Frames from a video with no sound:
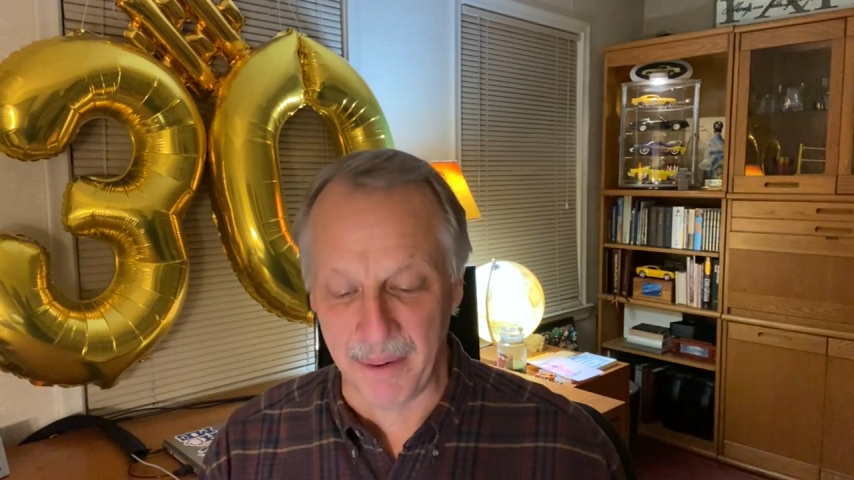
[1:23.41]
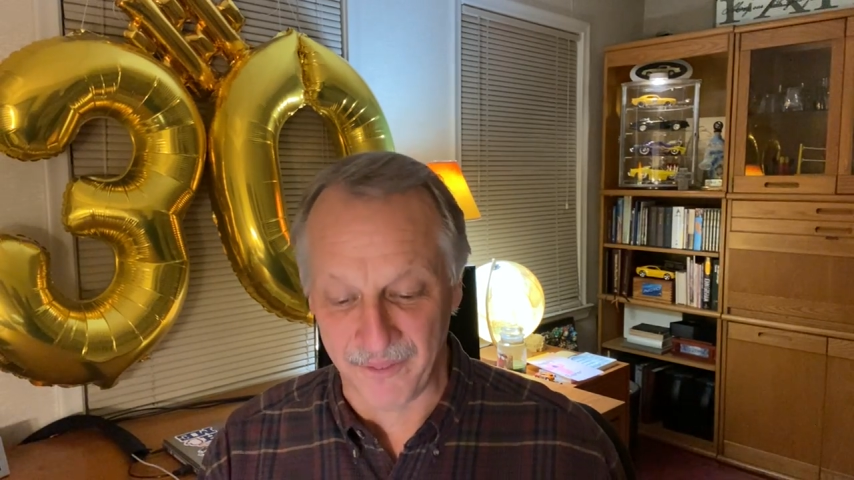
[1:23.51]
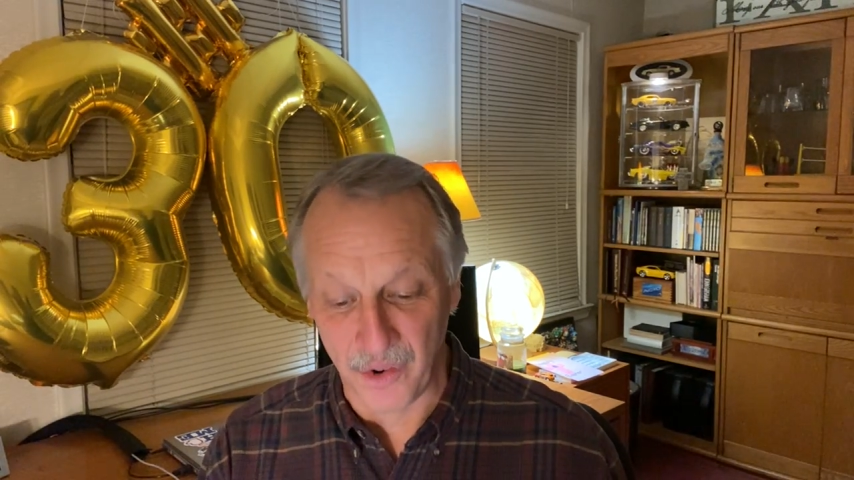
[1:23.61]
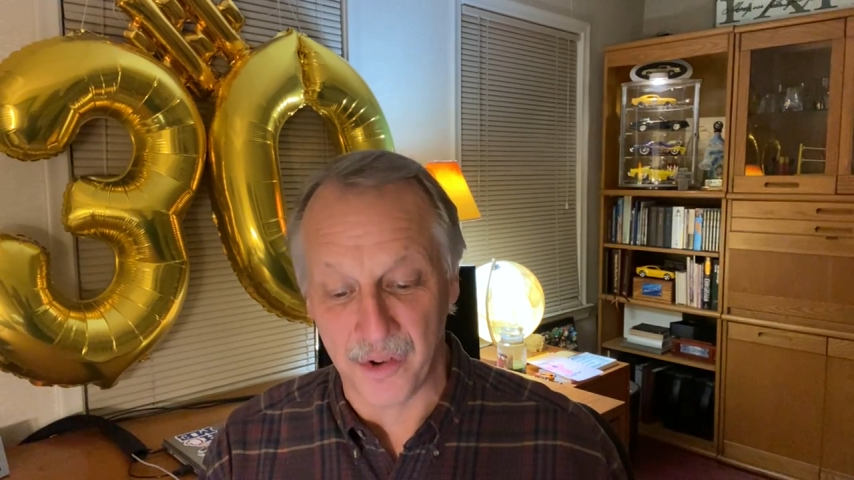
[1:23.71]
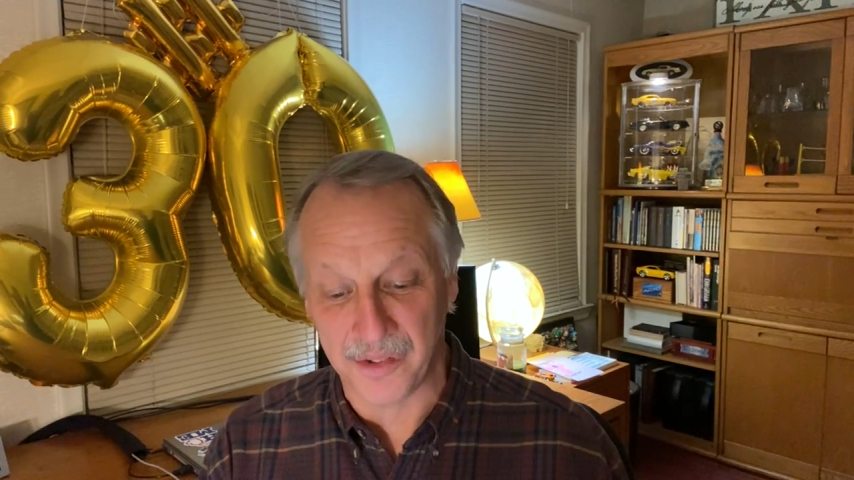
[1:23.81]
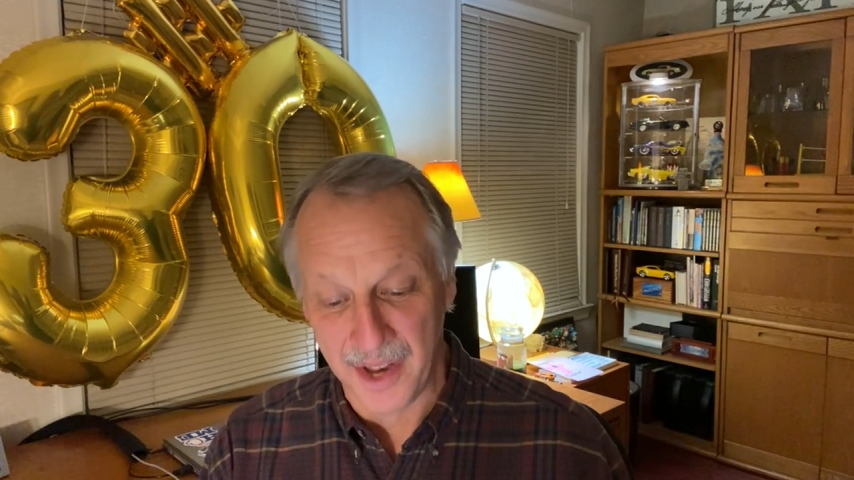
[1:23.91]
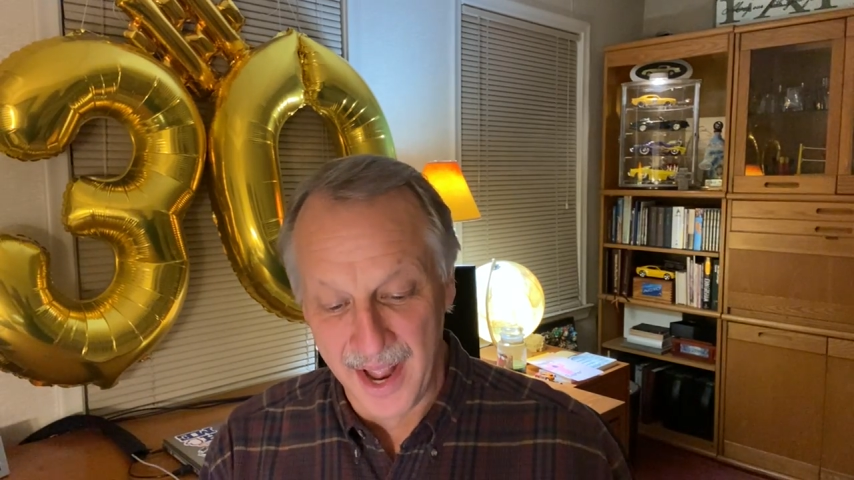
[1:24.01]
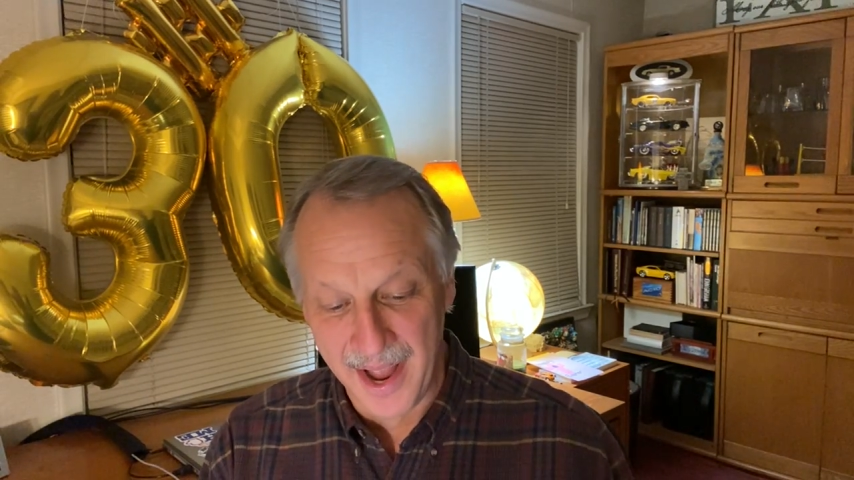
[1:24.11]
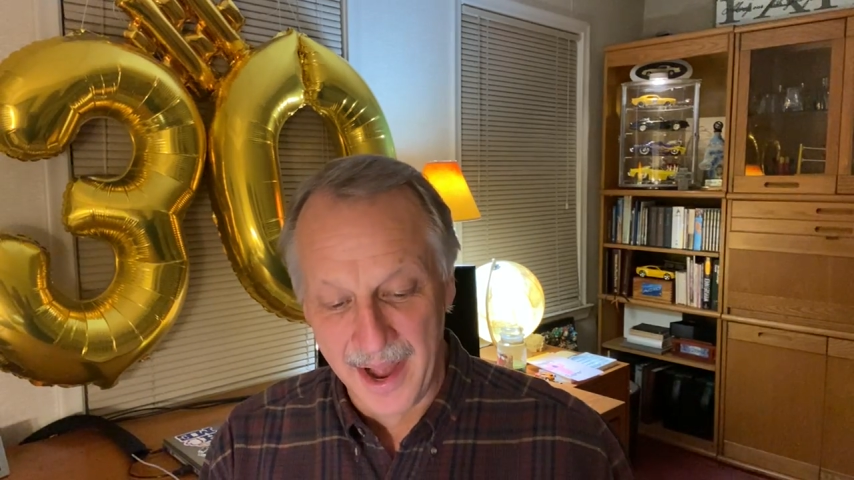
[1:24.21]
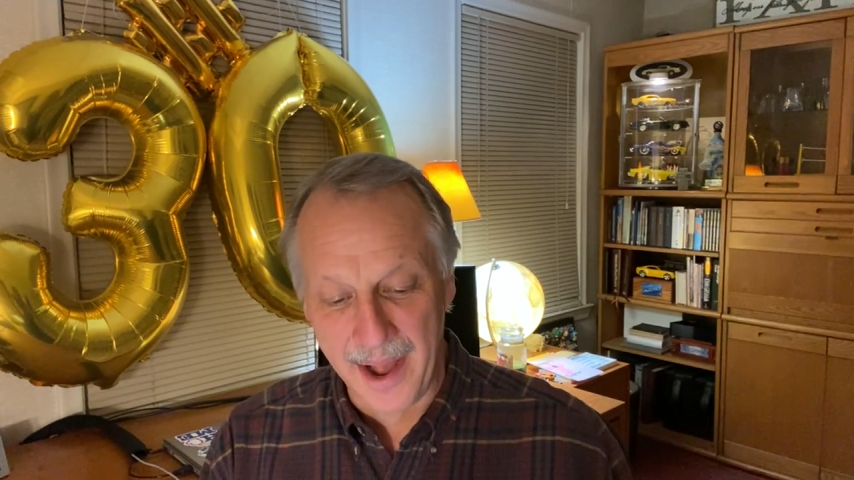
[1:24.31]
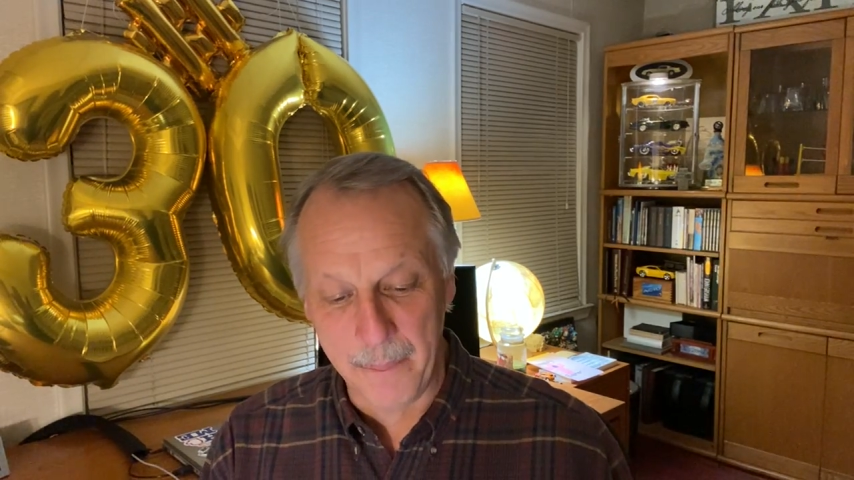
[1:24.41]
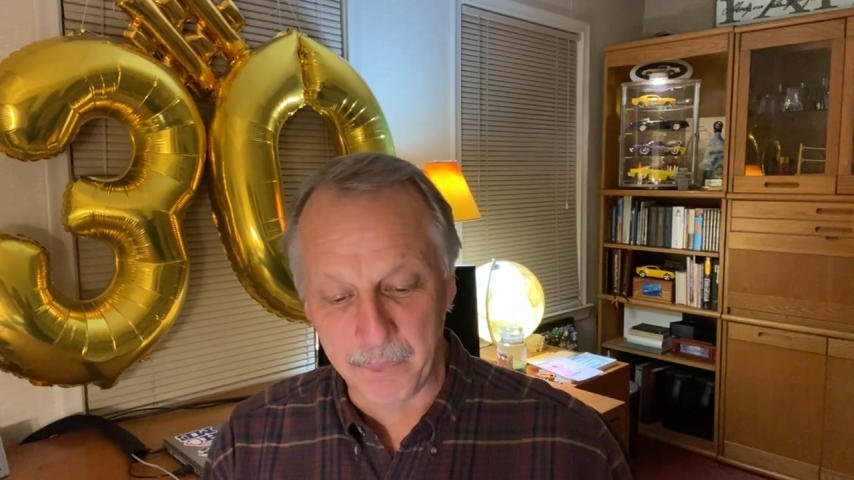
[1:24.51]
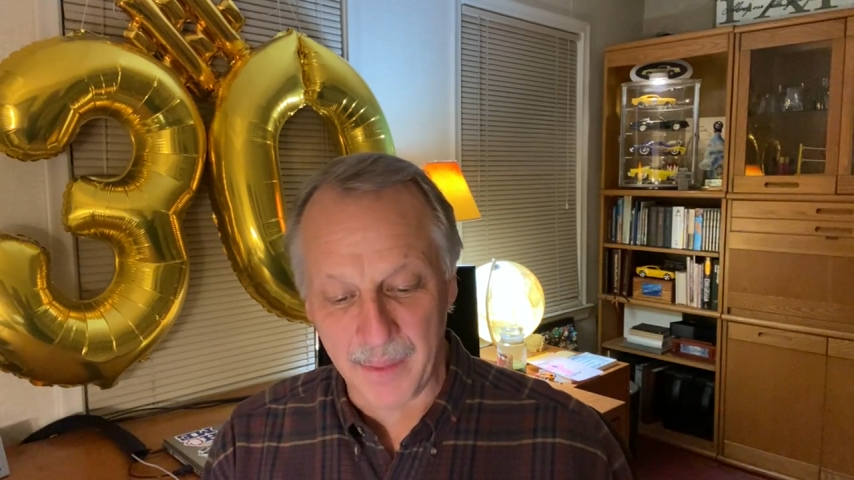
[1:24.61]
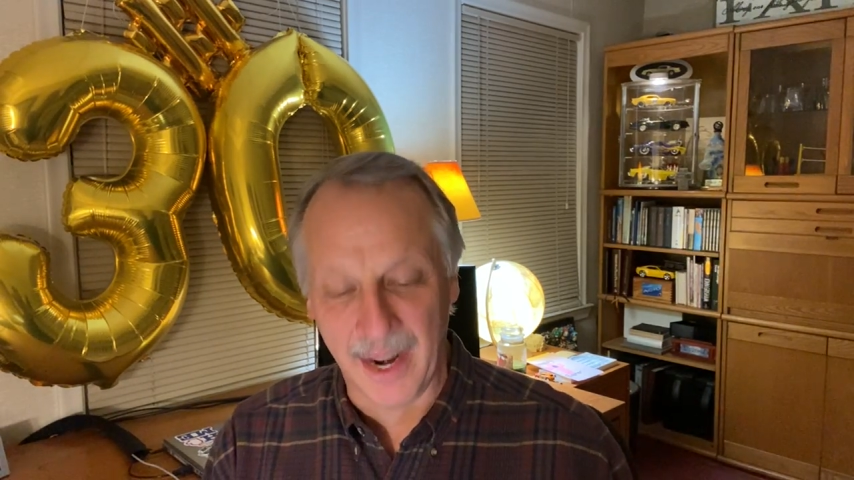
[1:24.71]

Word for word: But first, um,